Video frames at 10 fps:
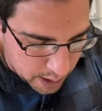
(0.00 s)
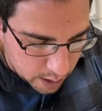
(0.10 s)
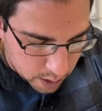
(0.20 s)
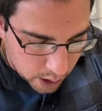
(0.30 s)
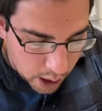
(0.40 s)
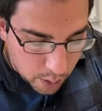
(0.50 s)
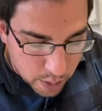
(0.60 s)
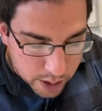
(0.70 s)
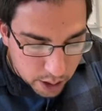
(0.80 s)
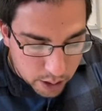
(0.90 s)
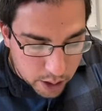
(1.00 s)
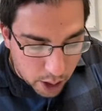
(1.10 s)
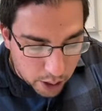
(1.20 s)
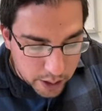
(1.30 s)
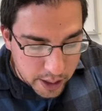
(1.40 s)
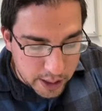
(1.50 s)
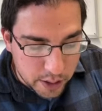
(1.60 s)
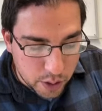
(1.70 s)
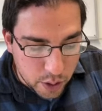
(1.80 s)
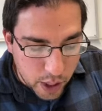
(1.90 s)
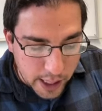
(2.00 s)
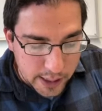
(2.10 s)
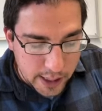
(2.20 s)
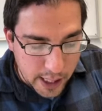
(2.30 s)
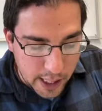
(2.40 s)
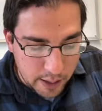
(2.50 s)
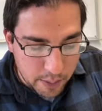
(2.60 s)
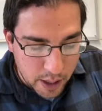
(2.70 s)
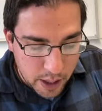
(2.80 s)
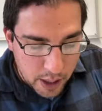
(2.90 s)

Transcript: the law was our guardian until Christ came,